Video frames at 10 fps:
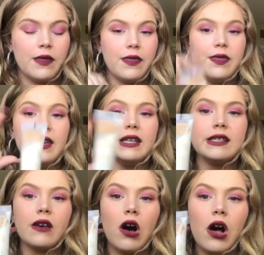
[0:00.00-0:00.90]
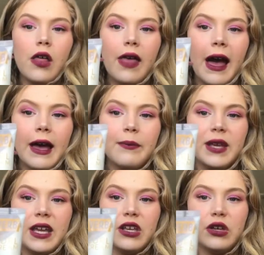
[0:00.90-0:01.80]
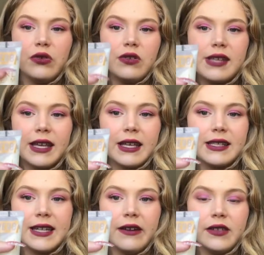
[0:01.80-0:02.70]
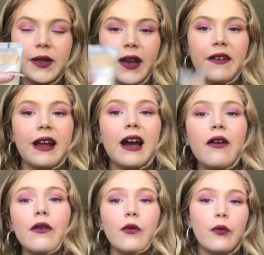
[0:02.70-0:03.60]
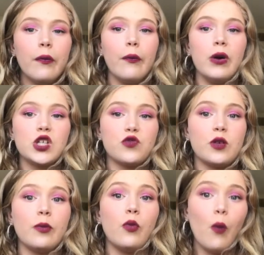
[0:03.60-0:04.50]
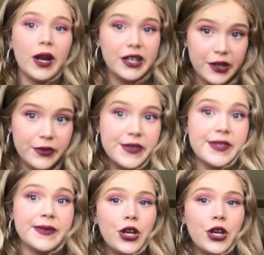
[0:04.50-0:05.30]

this, all of that being used, like it's down to there now, was from one use.